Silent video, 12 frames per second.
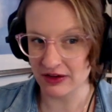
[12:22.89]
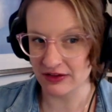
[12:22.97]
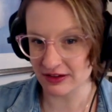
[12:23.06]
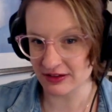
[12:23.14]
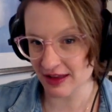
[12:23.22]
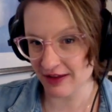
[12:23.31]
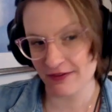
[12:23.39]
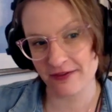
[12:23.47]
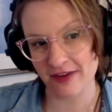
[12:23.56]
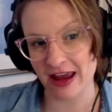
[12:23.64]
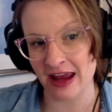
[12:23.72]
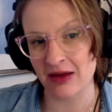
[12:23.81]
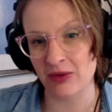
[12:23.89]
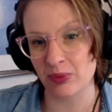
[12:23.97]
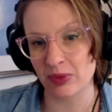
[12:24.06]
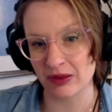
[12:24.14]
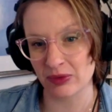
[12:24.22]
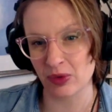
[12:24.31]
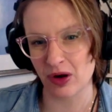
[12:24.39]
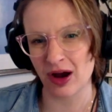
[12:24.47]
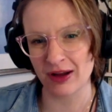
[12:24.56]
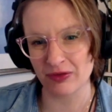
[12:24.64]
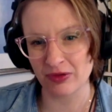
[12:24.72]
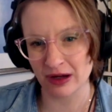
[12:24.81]
does that fit with what I
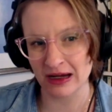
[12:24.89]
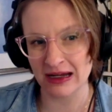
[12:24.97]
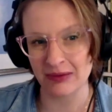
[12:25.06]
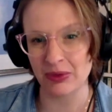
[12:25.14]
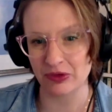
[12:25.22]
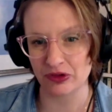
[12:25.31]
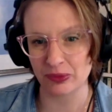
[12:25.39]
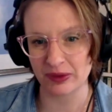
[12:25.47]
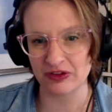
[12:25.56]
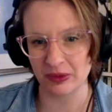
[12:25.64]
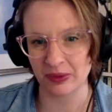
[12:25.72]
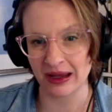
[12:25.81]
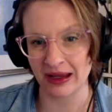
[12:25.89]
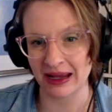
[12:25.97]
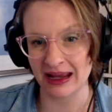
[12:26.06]
really want to be doing?